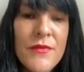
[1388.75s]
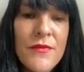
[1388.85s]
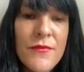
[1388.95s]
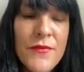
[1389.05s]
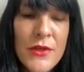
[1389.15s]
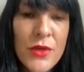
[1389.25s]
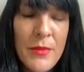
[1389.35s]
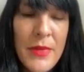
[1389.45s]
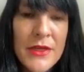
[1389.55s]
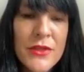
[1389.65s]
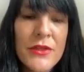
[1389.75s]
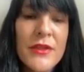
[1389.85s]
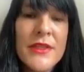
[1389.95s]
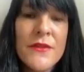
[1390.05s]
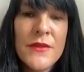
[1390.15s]
feel
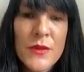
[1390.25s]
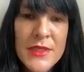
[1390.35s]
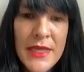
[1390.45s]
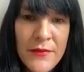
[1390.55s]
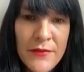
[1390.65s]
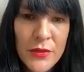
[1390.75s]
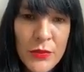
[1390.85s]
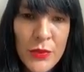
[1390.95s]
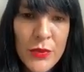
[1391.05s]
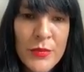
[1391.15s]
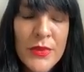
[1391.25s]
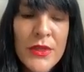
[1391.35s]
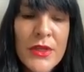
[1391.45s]
compassion and to feel safe in the room.